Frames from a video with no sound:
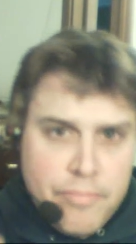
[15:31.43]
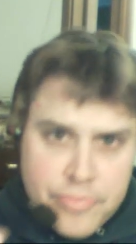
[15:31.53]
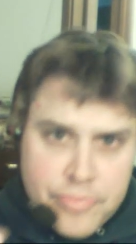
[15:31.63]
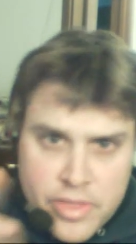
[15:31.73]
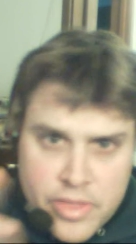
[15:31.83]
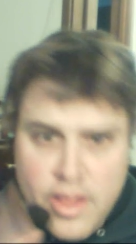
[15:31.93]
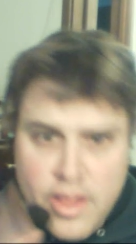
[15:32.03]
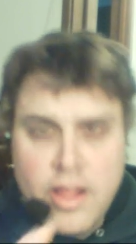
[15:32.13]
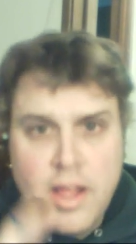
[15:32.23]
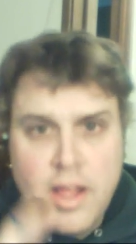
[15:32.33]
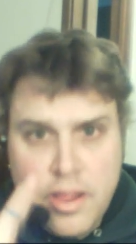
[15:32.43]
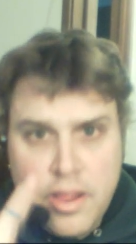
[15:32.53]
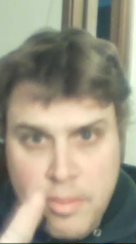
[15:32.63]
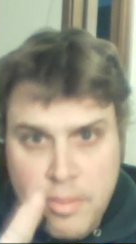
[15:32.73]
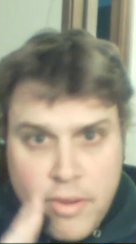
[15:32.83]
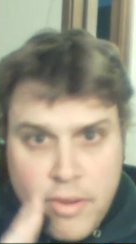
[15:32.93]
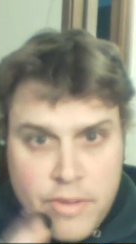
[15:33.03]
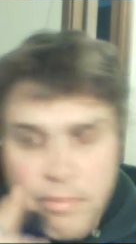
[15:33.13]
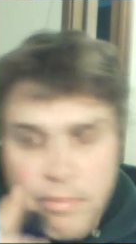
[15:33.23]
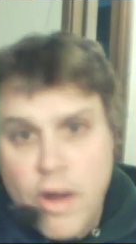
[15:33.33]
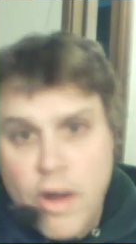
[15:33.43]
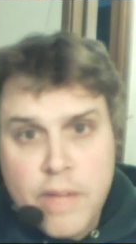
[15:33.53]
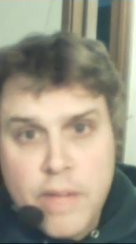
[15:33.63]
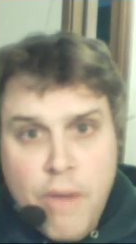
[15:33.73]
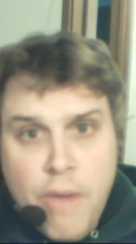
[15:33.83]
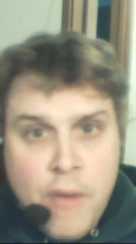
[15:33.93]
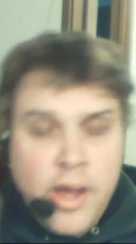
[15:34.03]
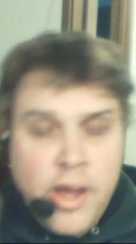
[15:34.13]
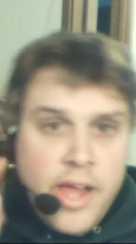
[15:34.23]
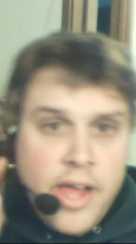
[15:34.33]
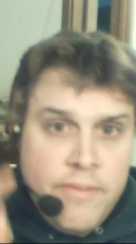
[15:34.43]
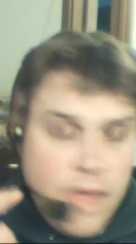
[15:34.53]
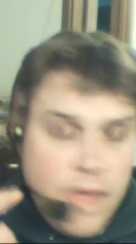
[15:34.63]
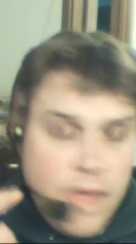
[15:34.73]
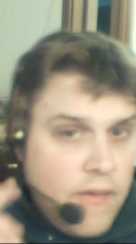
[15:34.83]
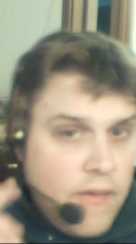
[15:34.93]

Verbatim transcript: the outlaw president and vice president,